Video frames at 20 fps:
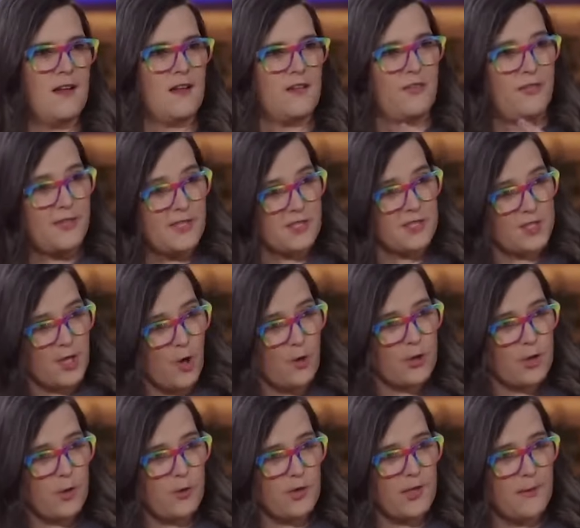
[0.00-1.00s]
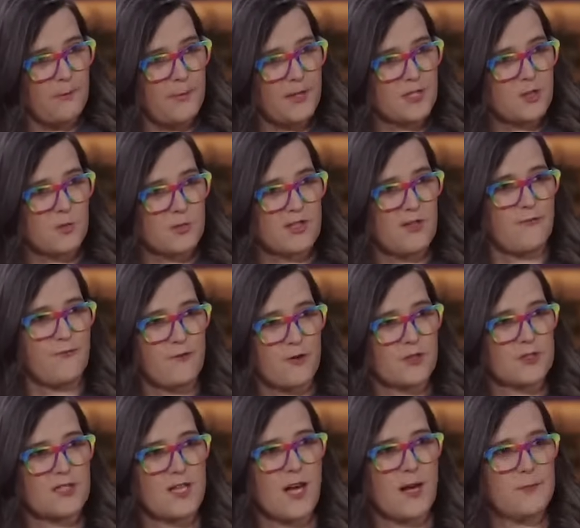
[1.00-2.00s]
This Tokyo Olympics was the
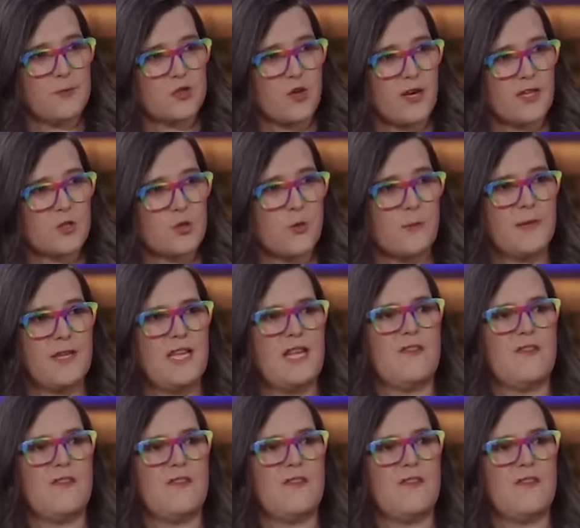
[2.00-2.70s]
first time trans women